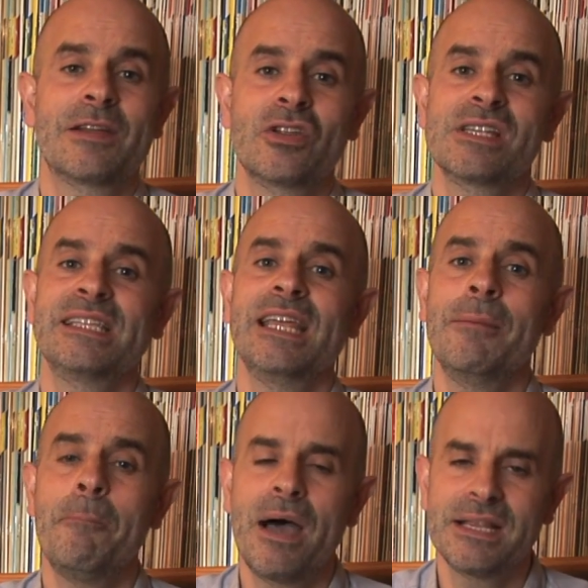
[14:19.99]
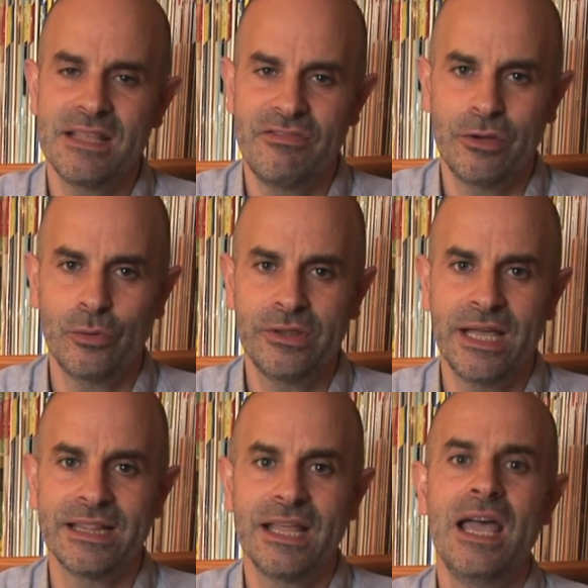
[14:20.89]
As long as everyone is
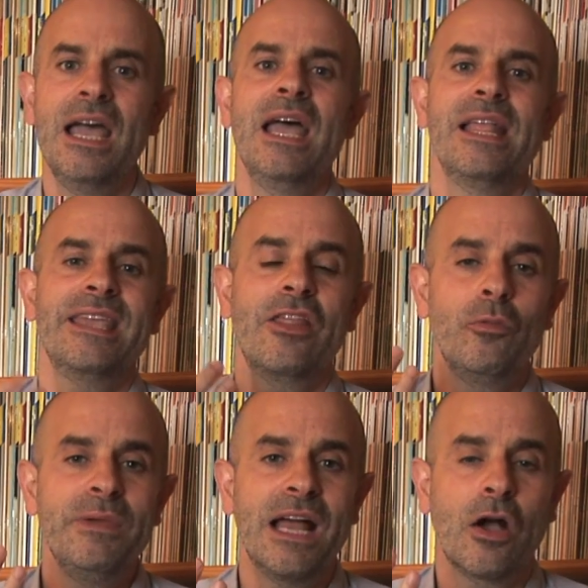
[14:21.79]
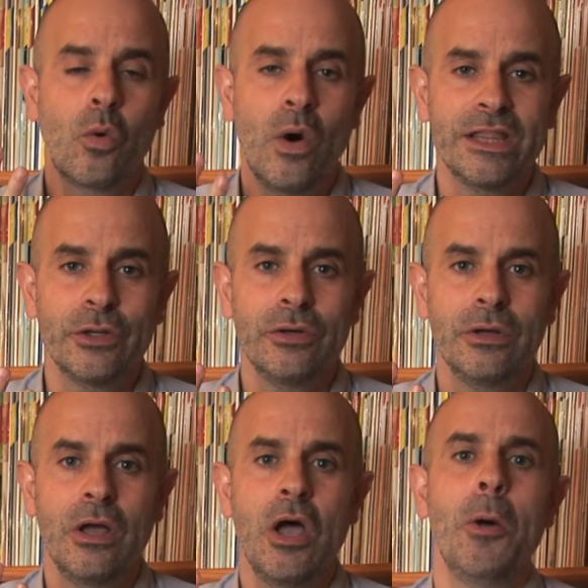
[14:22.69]
able to remember at least 4,
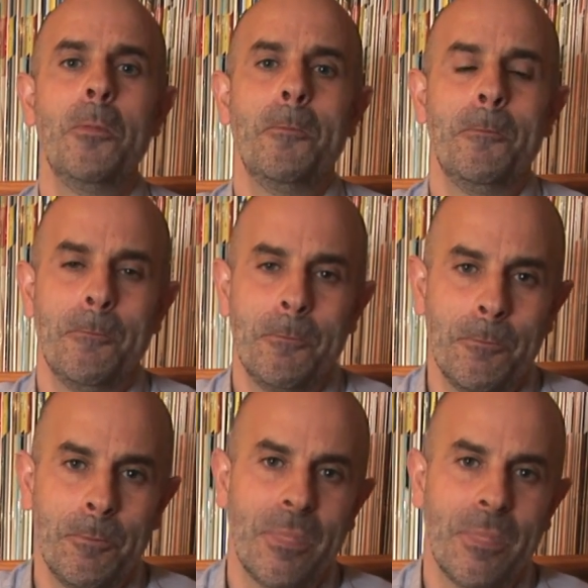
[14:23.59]
you'll be fine.